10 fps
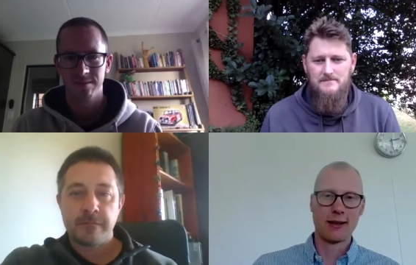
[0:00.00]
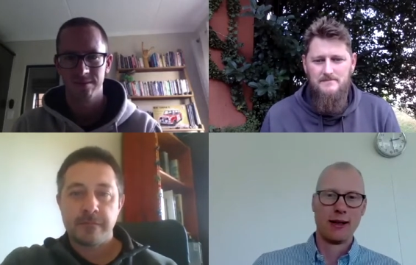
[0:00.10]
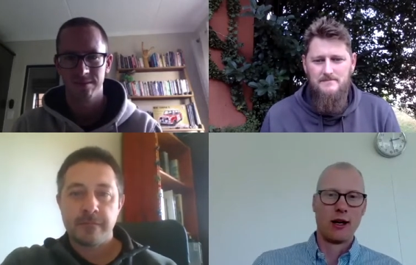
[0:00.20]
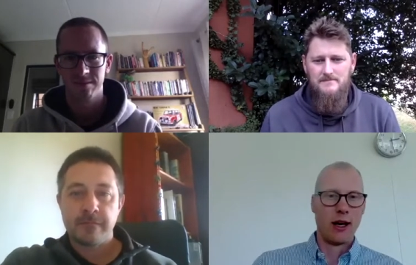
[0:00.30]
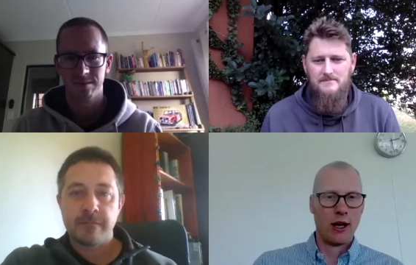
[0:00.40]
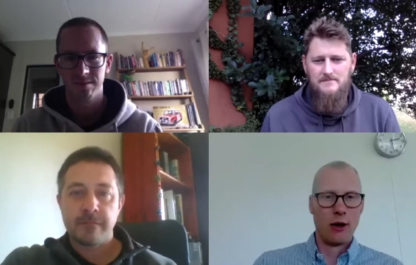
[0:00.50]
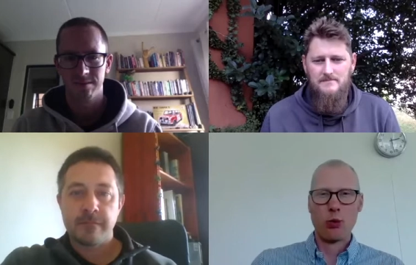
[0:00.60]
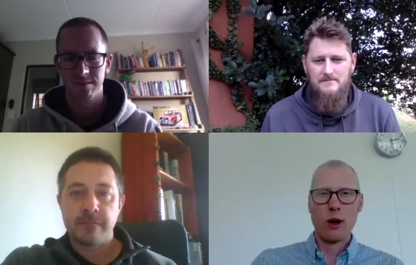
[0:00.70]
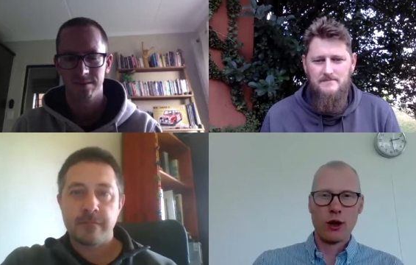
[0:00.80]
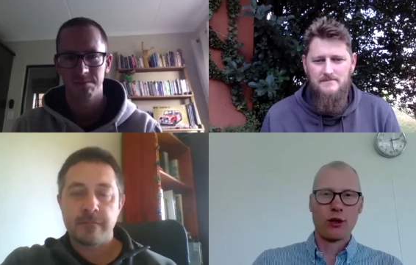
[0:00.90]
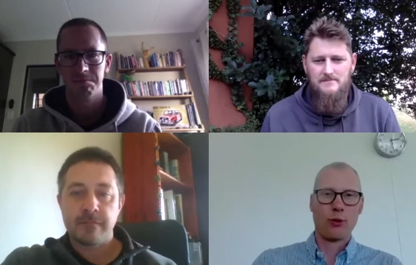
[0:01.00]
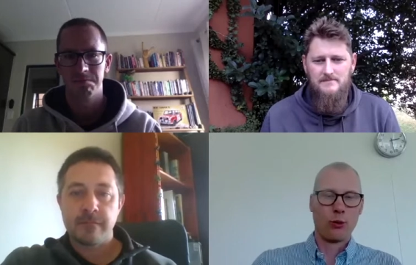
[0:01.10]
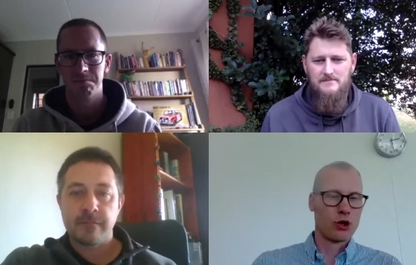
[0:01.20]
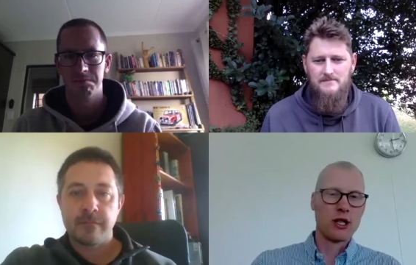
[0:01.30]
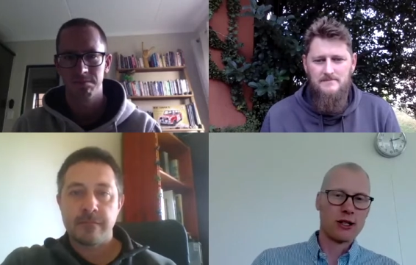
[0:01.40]
Speaker 1: with what she
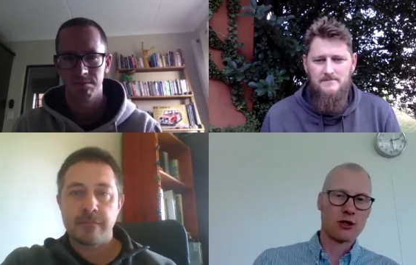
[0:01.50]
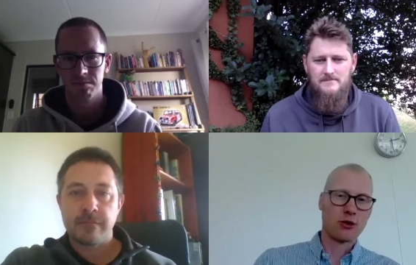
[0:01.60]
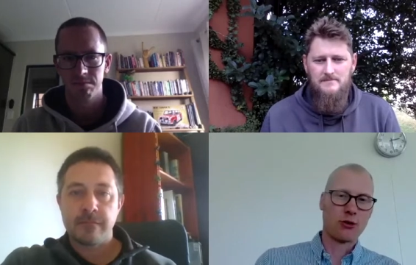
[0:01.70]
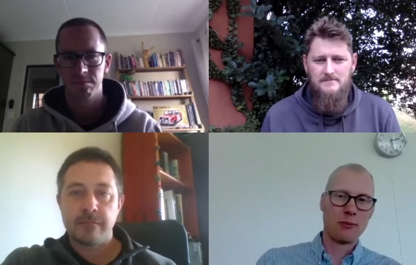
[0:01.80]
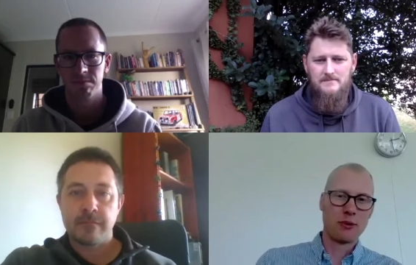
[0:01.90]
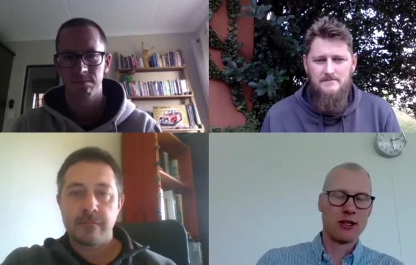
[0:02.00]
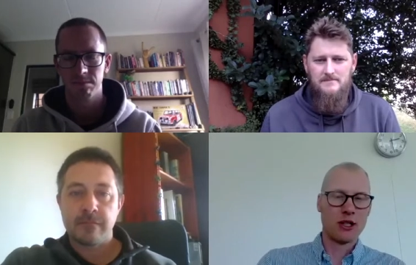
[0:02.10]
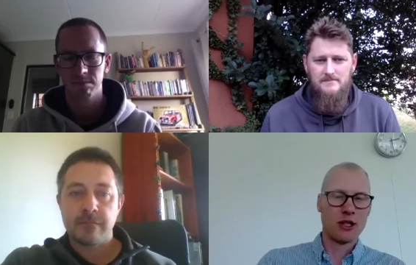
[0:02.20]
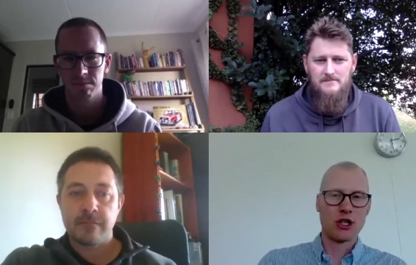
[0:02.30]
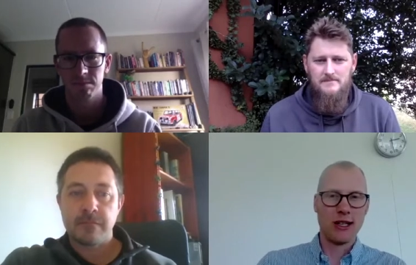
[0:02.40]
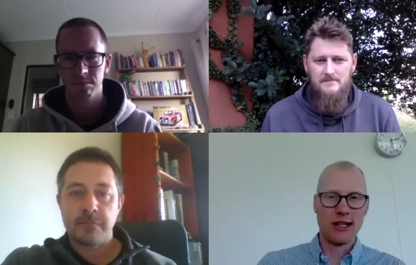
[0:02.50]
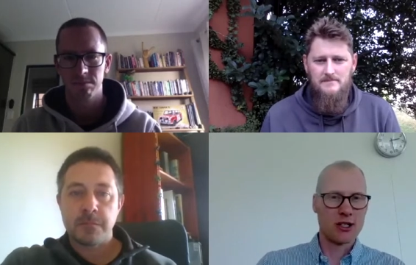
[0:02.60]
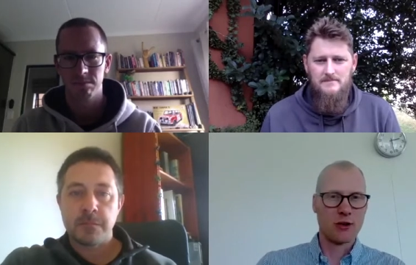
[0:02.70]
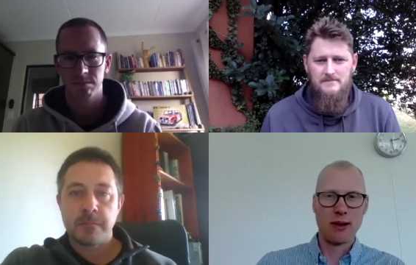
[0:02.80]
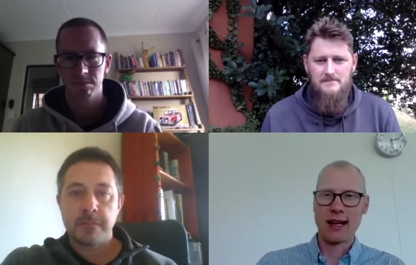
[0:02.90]
described initially as a black
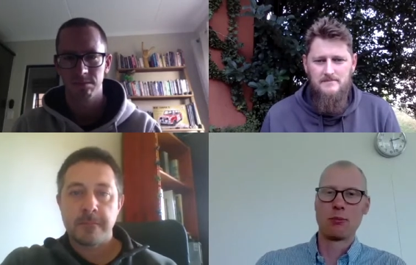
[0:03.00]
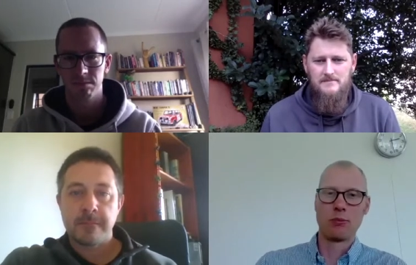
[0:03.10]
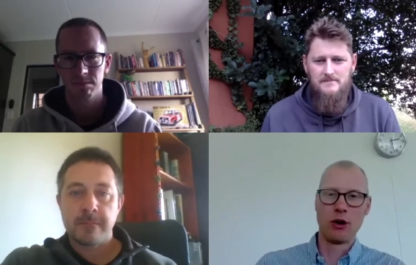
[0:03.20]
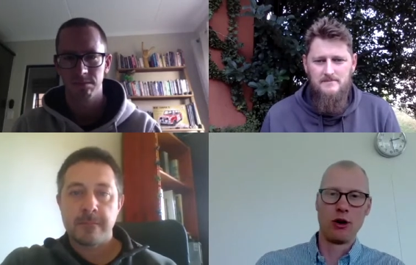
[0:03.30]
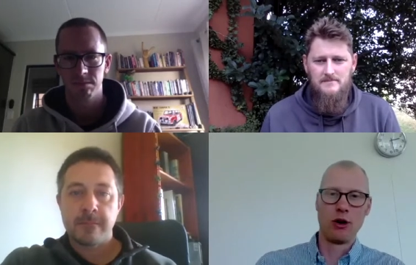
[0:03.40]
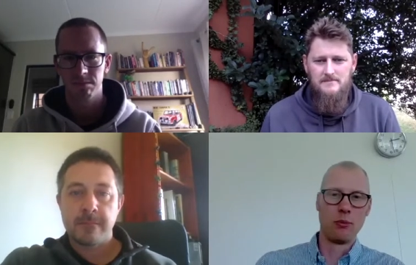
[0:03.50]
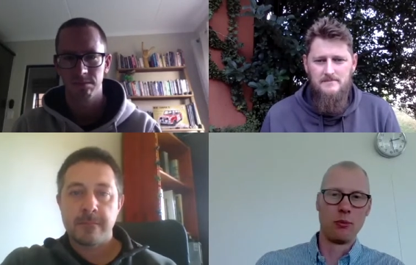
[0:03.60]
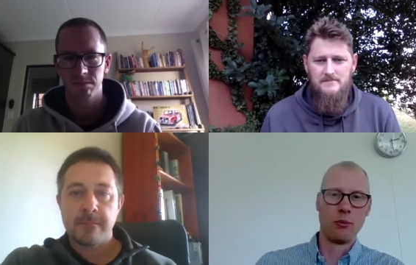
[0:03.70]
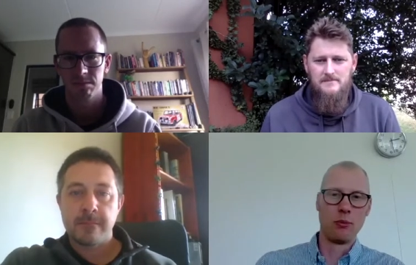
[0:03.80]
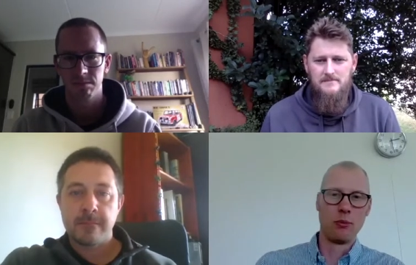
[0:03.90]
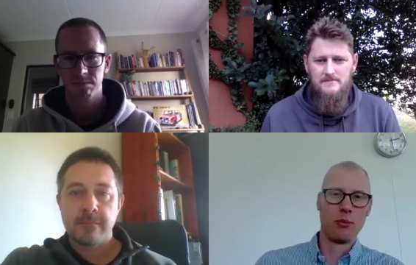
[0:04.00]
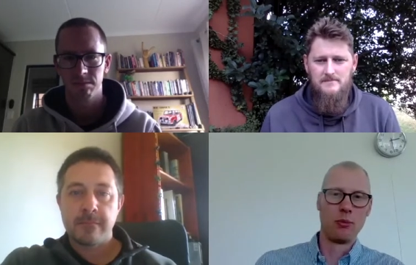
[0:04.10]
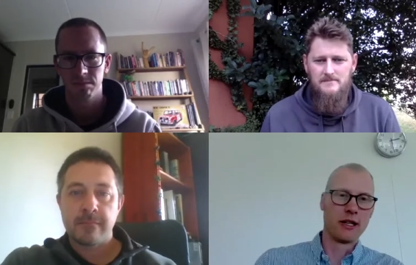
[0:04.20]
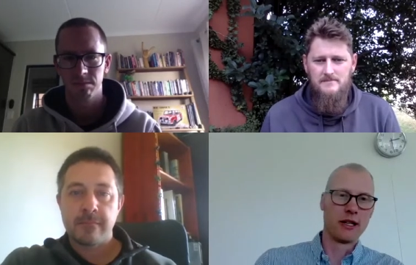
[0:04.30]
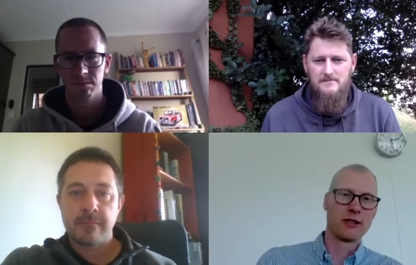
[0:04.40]
blob on it,
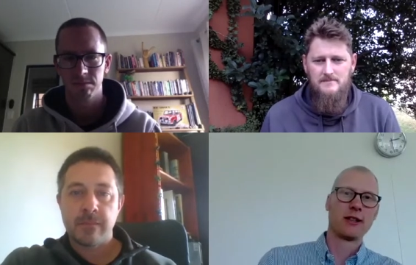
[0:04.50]
and